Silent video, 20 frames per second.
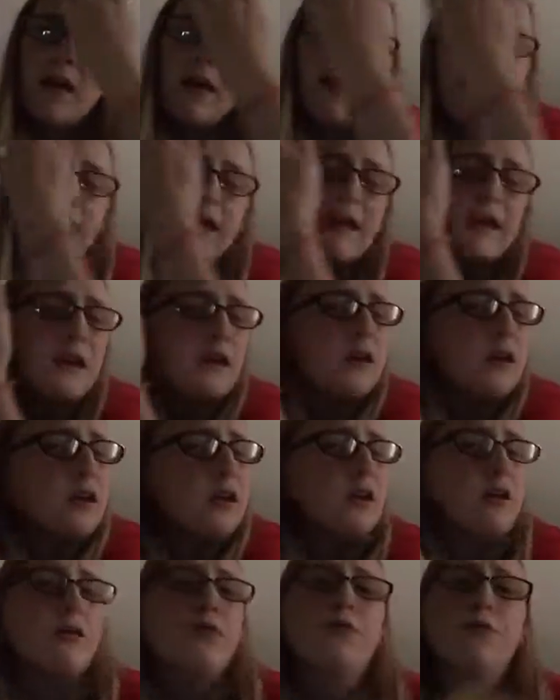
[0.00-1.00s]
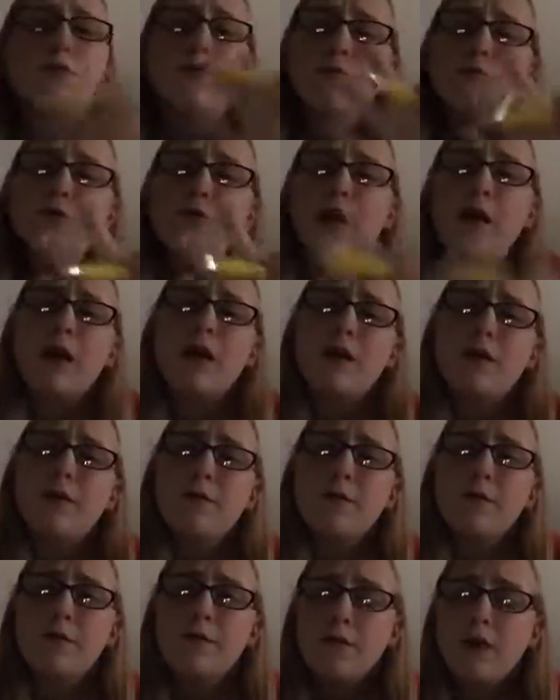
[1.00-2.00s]
and then you
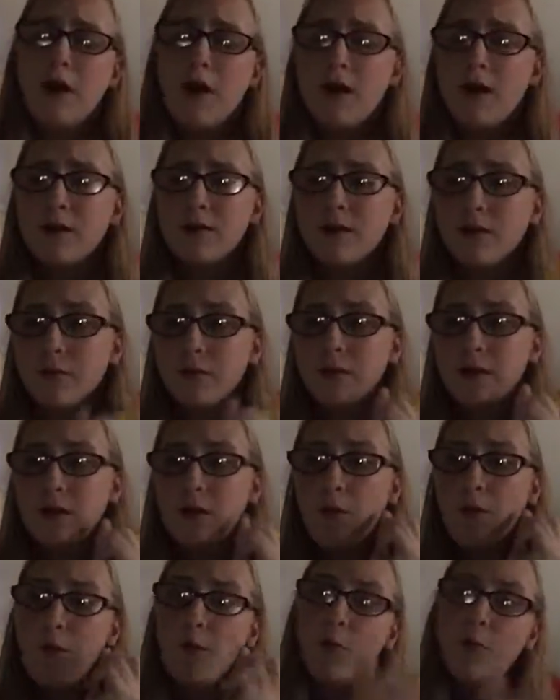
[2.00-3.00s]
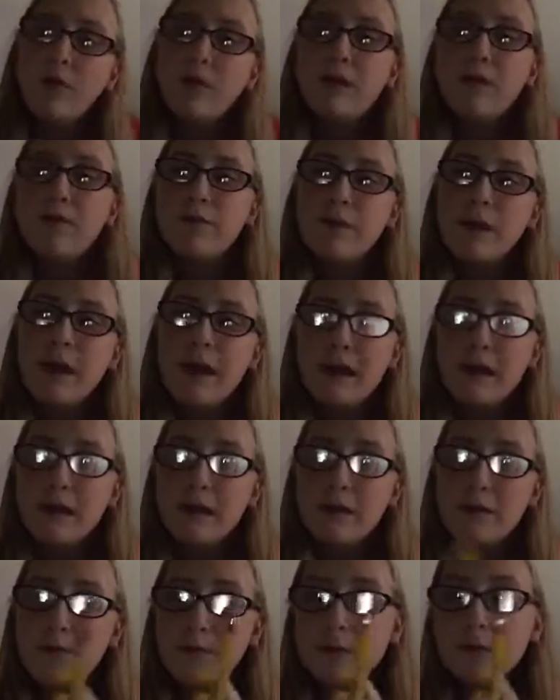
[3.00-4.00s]
are also the only
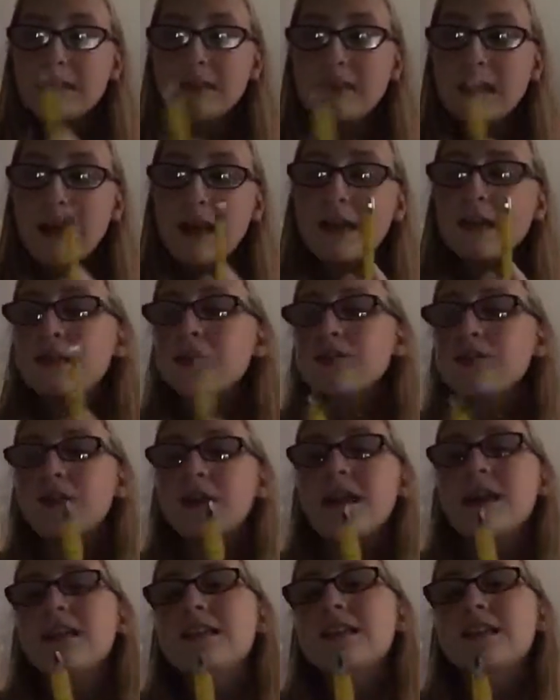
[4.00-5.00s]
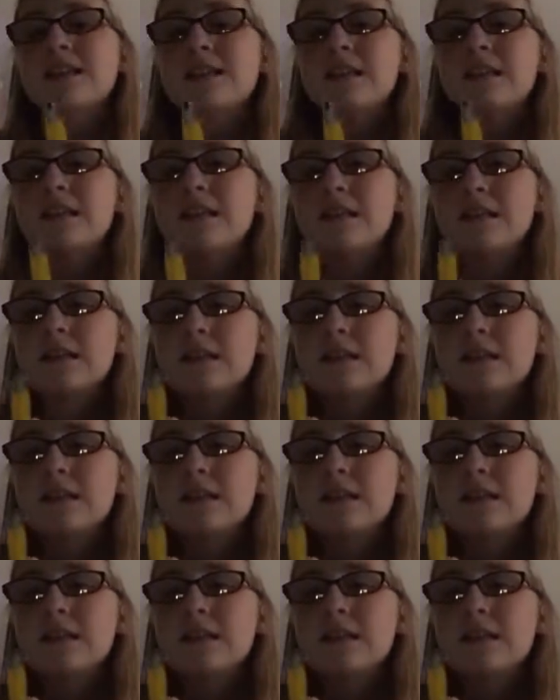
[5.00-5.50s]
friend besides Chris